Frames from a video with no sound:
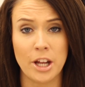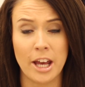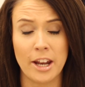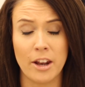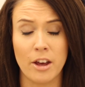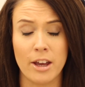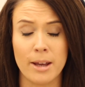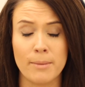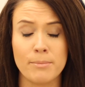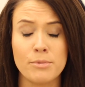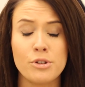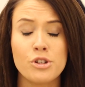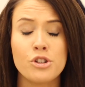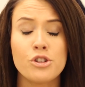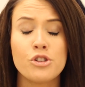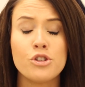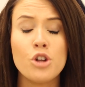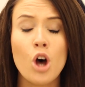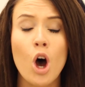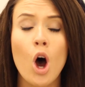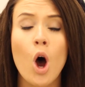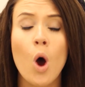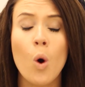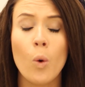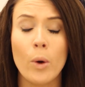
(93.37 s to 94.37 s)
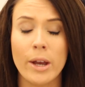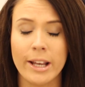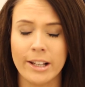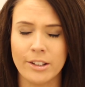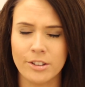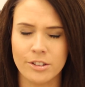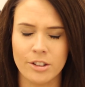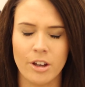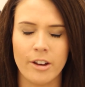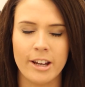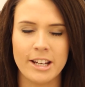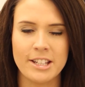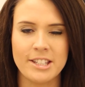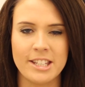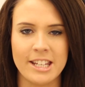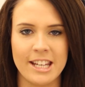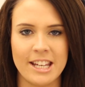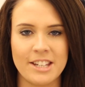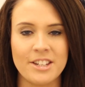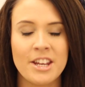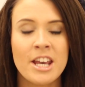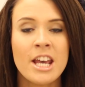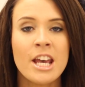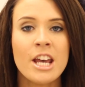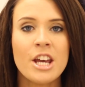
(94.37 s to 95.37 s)
and I am so
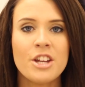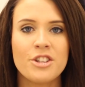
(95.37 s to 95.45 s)
excited